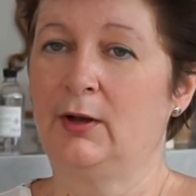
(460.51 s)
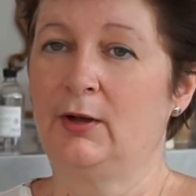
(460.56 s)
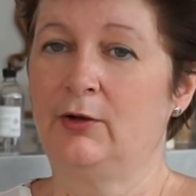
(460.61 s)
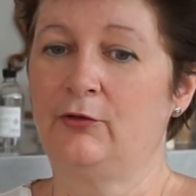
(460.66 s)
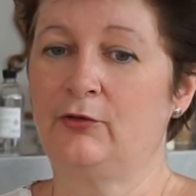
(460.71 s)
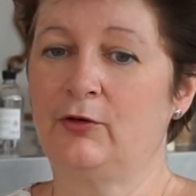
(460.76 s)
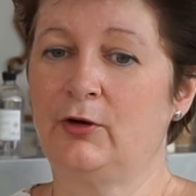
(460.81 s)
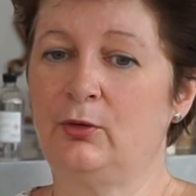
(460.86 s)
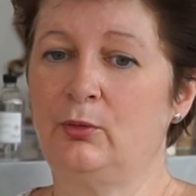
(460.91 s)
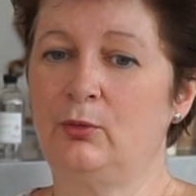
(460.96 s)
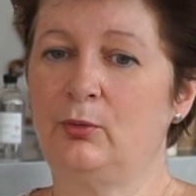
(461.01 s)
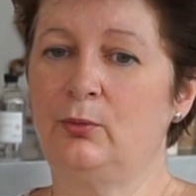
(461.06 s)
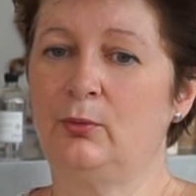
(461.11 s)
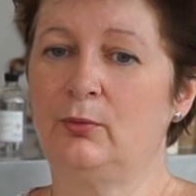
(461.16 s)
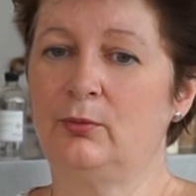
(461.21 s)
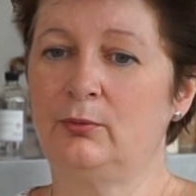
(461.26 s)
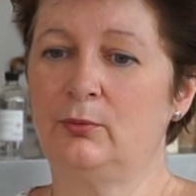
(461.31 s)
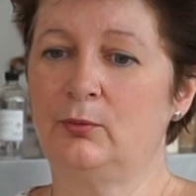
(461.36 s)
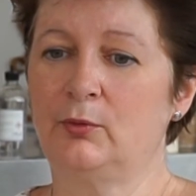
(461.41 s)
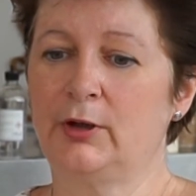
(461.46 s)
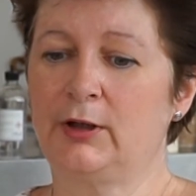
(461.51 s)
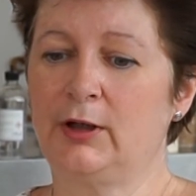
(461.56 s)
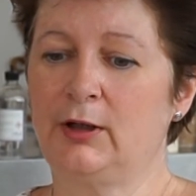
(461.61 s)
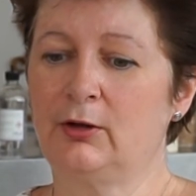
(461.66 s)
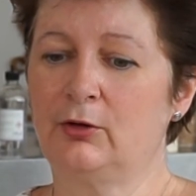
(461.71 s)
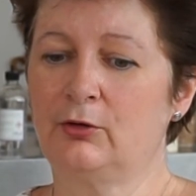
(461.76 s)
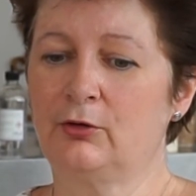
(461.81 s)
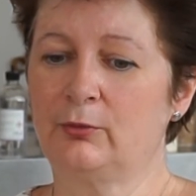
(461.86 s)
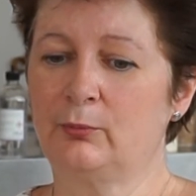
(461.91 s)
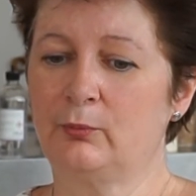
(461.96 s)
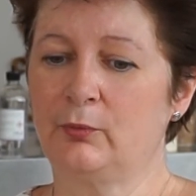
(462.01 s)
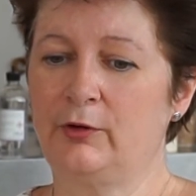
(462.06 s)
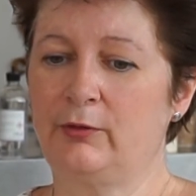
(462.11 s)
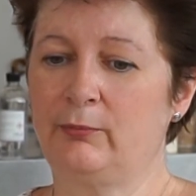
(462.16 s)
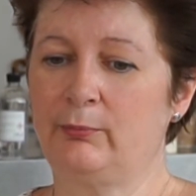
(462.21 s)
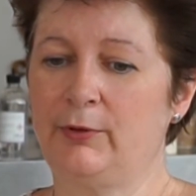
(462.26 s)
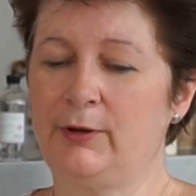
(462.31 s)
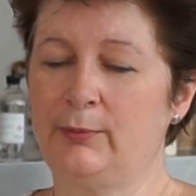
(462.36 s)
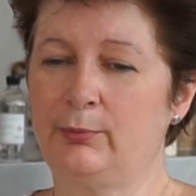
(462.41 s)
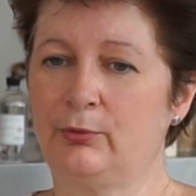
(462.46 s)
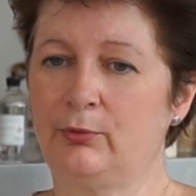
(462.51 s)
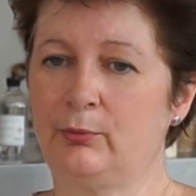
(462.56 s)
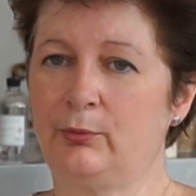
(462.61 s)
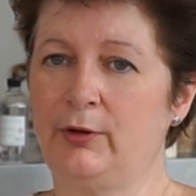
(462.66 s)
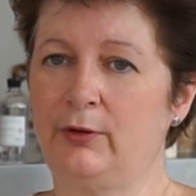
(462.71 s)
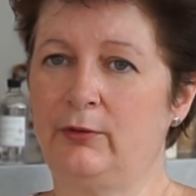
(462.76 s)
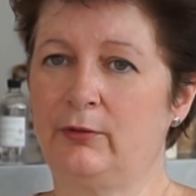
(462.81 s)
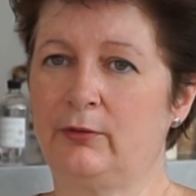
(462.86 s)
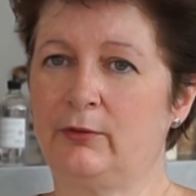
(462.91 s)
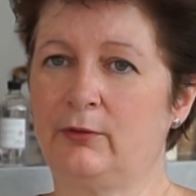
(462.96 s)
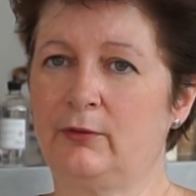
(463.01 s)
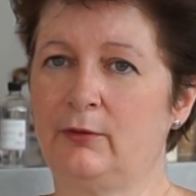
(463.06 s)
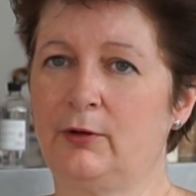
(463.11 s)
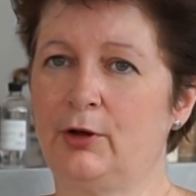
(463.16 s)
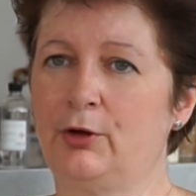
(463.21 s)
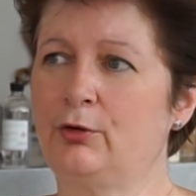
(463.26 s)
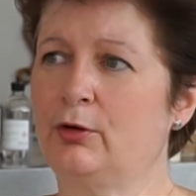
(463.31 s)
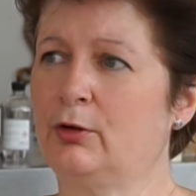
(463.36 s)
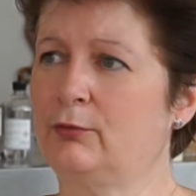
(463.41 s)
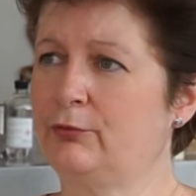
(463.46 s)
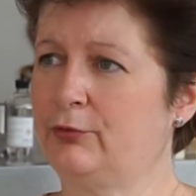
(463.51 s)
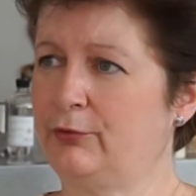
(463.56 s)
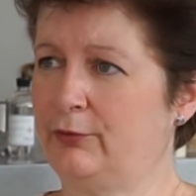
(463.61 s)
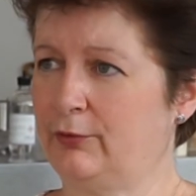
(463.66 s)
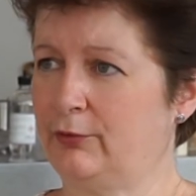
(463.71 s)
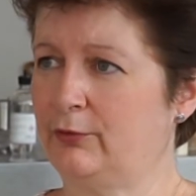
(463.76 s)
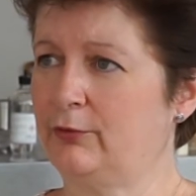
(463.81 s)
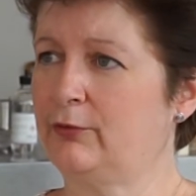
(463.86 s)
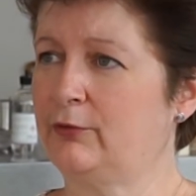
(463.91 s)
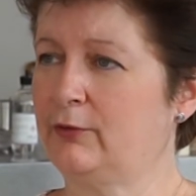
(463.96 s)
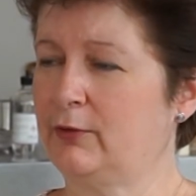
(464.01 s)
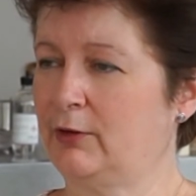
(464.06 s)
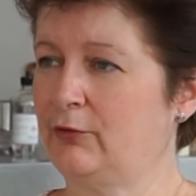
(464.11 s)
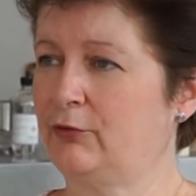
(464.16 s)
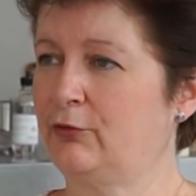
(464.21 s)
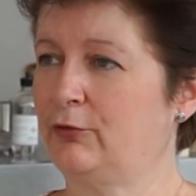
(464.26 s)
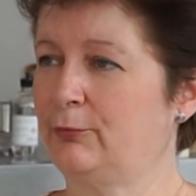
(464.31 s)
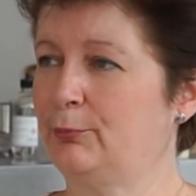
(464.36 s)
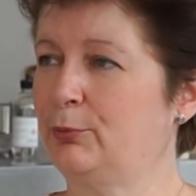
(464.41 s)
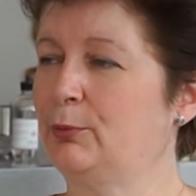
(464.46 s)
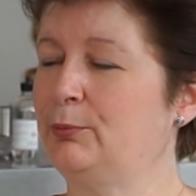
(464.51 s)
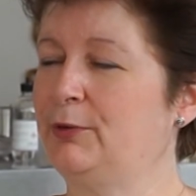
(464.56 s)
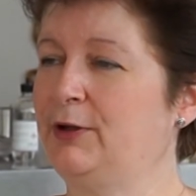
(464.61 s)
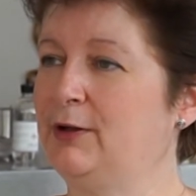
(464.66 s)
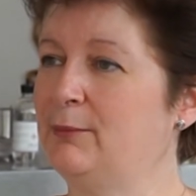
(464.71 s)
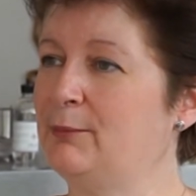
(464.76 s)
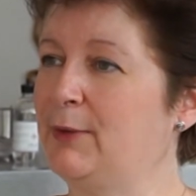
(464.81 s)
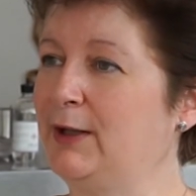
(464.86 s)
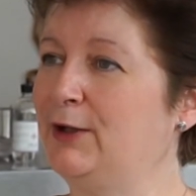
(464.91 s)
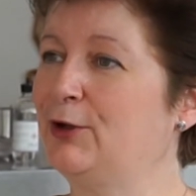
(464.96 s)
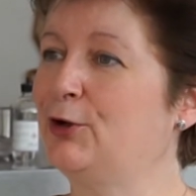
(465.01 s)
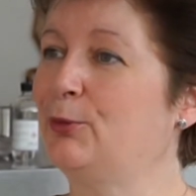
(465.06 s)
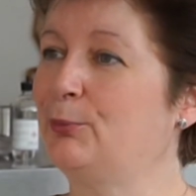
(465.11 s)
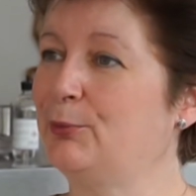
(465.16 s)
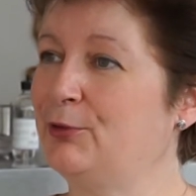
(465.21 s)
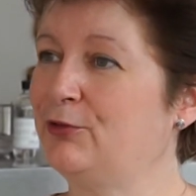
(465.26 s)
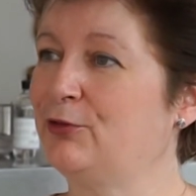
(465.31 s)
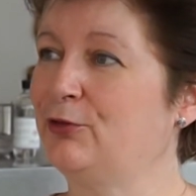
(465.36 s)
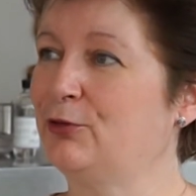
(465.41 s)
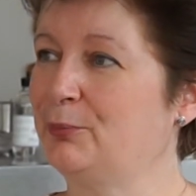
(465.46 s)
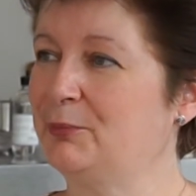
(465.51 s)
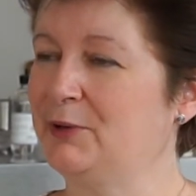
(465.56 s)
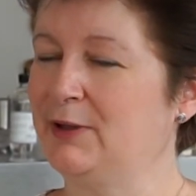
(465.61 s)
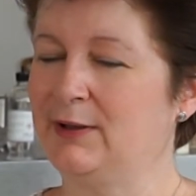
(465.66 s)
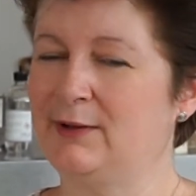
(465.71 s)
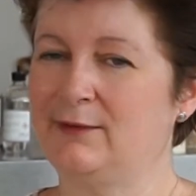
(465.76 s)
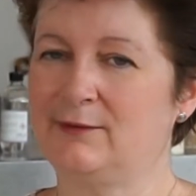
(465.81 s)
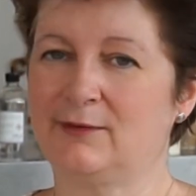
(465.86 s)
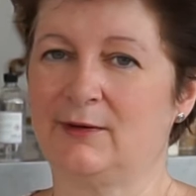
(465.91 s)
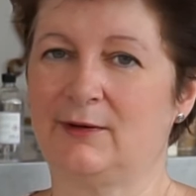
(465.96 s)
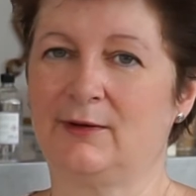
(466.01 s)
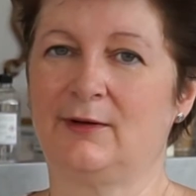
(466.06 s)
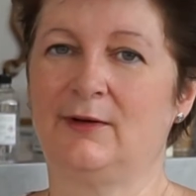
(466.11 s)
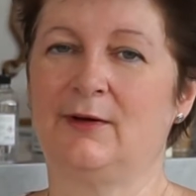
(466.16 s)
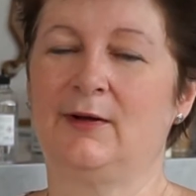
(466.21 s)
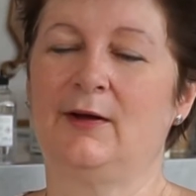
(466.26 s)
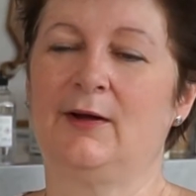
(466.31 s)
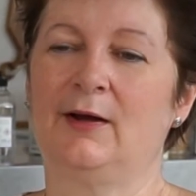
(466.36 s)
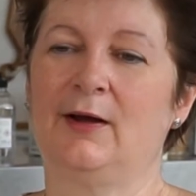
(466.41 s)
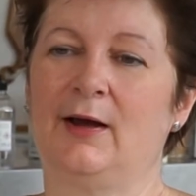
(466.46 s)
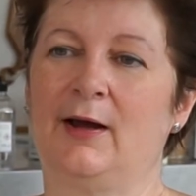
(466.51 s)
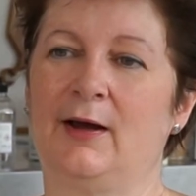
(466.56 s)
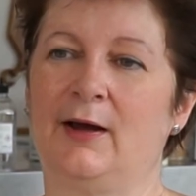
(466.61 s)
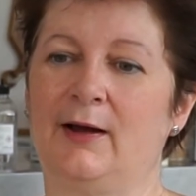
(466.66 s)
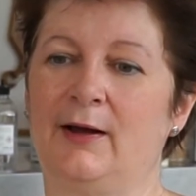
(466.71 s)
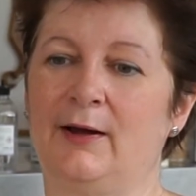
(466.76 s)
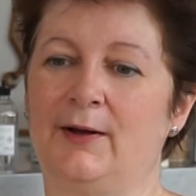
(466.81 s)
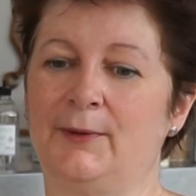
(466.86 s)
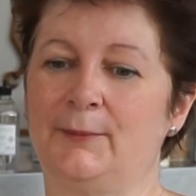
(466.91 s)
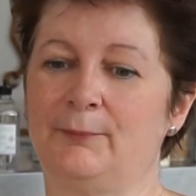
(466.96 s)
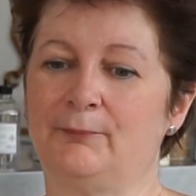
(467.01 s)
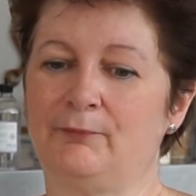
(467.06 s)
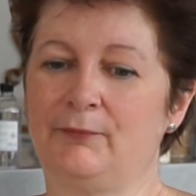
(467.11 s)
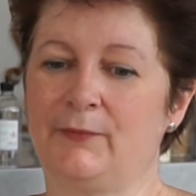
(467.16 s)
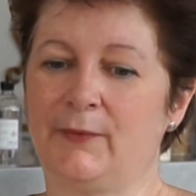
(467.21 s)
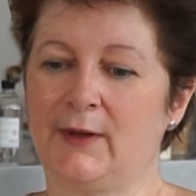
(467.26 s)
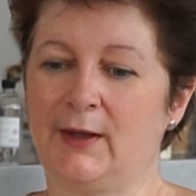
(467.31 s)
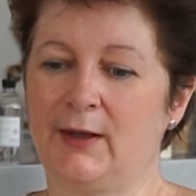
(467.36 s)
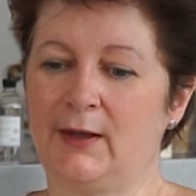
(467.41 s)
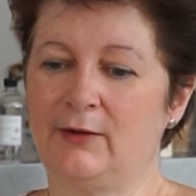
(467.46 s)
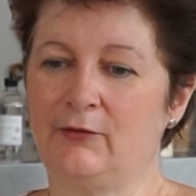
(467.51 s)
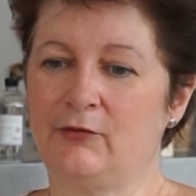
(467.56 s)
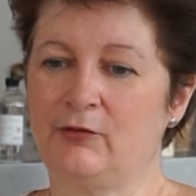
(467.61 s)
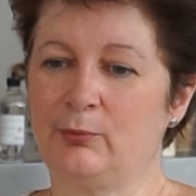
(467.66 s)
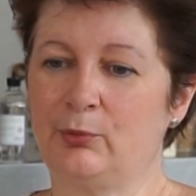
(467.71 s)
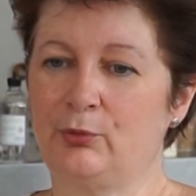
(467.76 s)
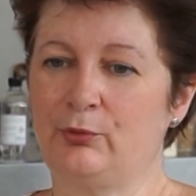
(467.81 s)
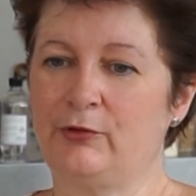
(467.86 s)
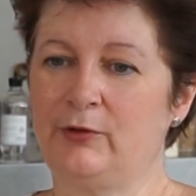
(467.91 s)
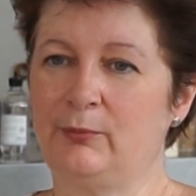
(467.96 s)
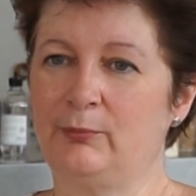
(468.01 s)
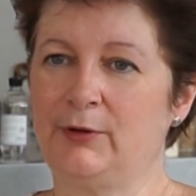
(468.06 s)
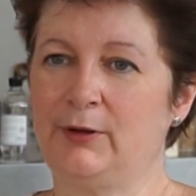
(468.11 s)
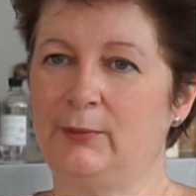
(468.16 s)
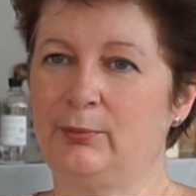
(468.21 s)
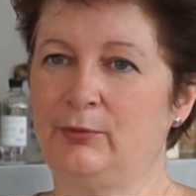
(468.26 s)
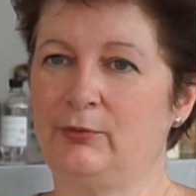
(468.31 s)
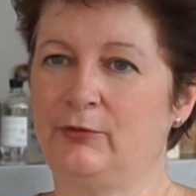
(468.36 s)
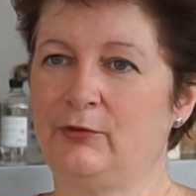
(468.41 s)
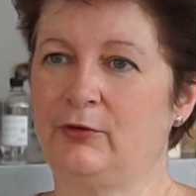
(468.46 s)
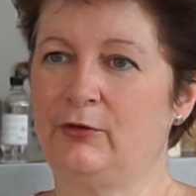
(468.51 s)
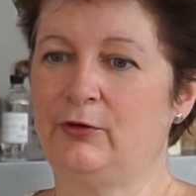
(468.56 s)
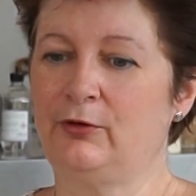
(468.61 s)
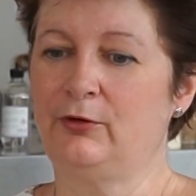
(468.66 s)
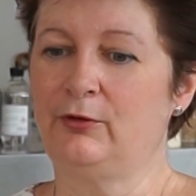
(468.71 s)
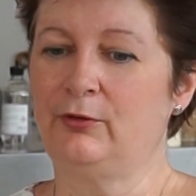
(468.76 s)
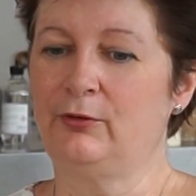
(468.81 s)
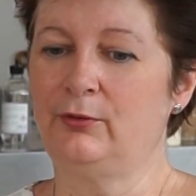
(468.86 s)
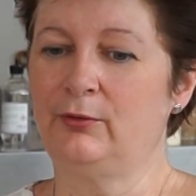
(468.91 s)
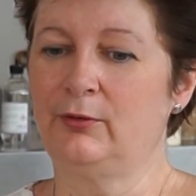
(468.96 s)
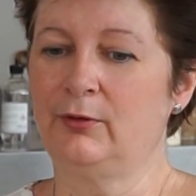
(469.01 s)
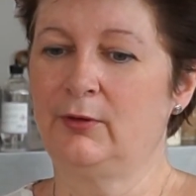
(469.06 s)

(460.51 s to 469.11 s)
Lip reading: So working a lot with people with low confidence, that's sort of probably the main common denominator, and supporting people to